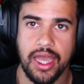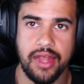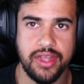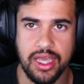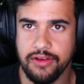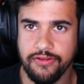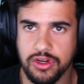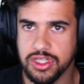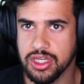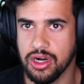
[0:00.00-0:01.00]
And the
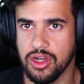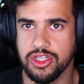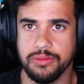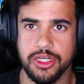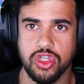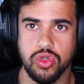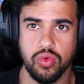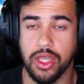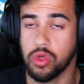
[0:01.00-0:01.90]
inverse could also be true, right?